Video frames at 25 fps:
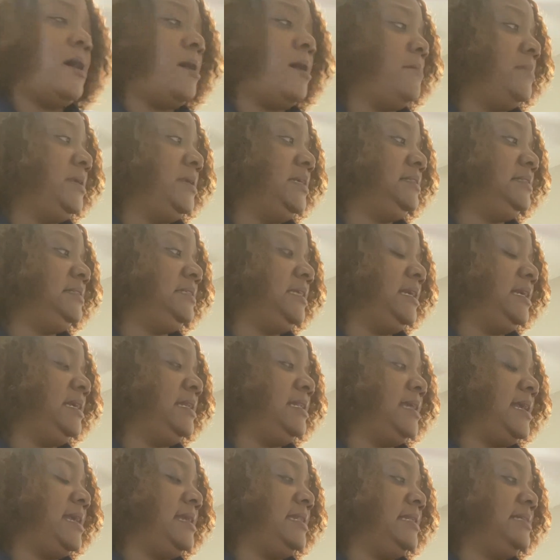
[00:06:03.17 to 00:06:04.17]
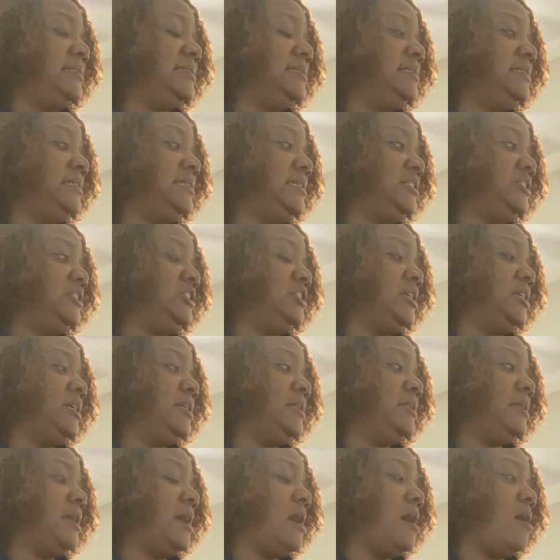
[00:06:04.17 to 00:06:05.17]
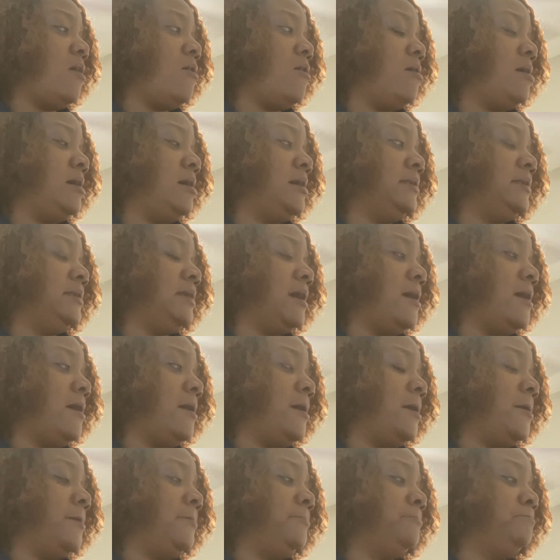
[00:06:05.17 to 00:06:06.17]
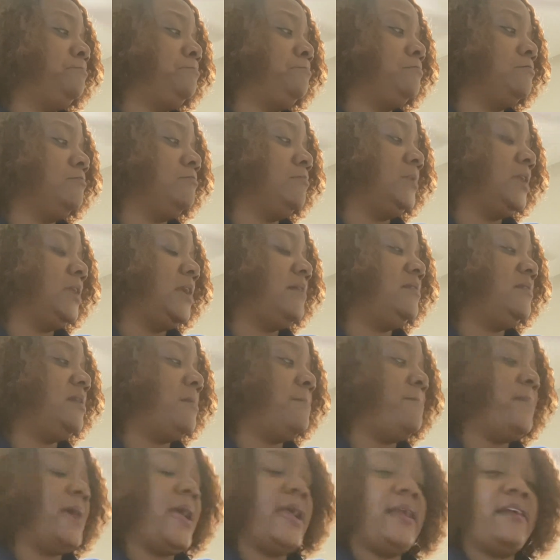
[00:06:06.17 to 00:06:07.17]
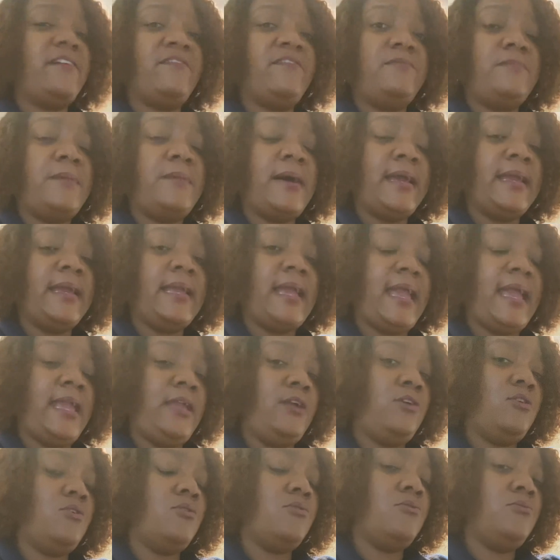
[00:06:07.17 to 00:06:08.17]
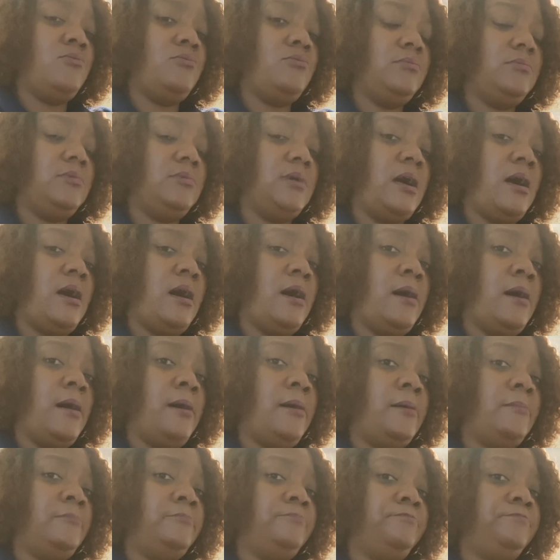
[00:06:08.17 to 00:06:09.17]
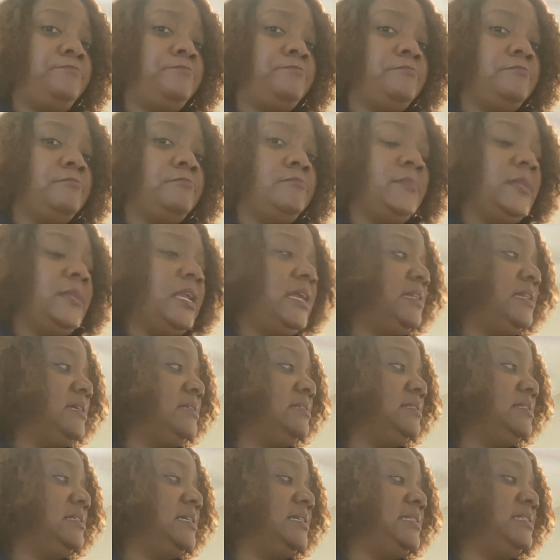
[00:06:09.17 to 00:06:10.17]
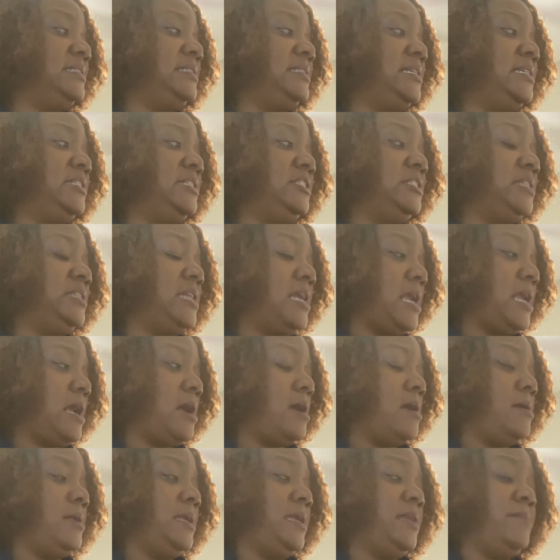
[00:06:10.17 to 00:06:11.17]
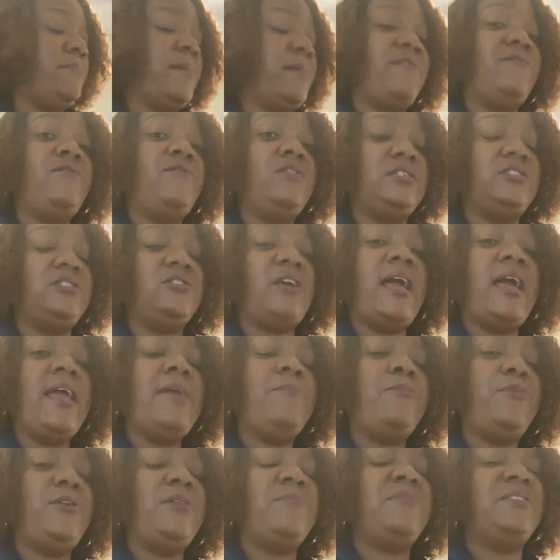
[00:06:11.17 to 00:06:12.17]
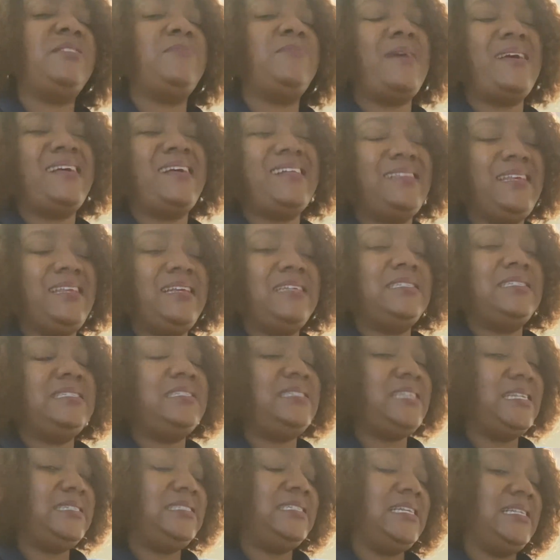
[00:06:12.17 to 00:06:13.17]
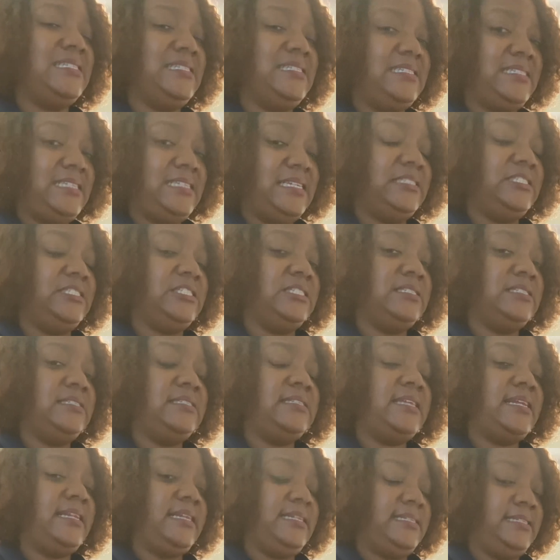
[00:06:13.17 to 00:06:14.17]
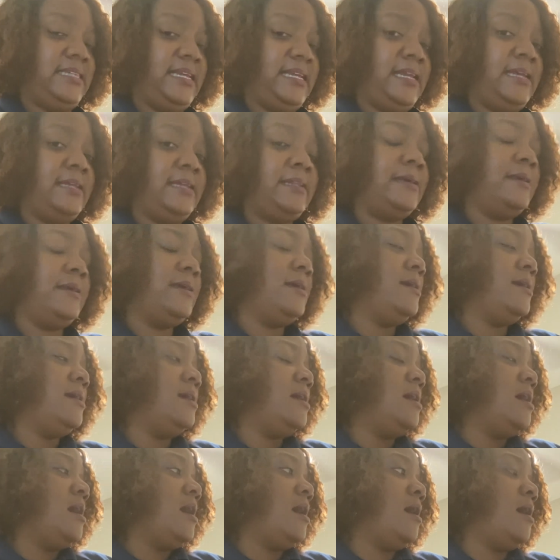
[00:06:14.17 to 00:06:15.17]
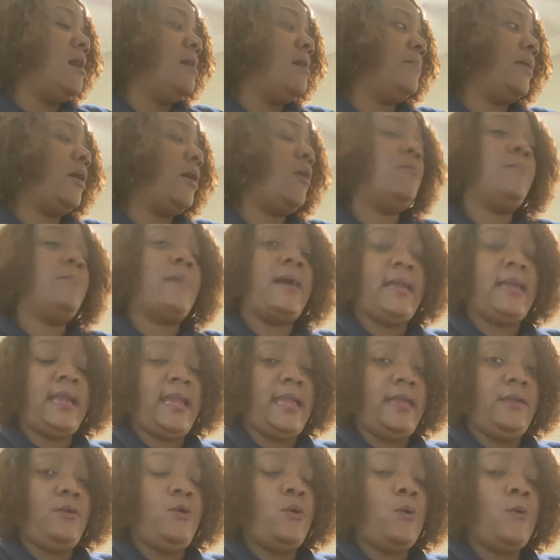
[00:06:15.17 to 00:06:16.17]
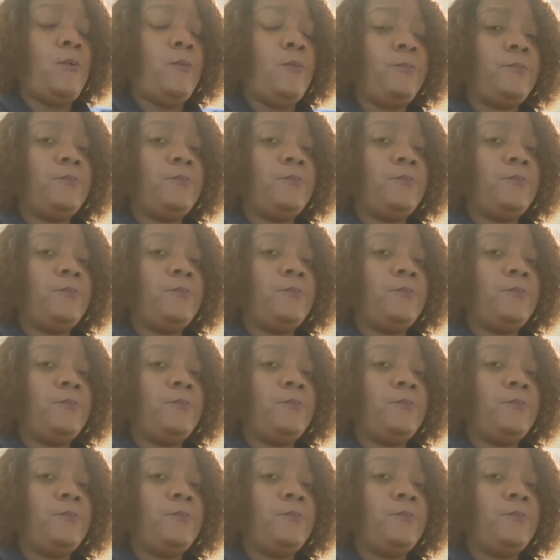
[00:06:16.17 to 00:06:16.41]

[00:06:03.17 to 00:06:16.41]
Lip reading: He did an incision on the back of my ankle and an incision in my foot. So I had pretty much about, I think, 6 incisions that he did on my ankle.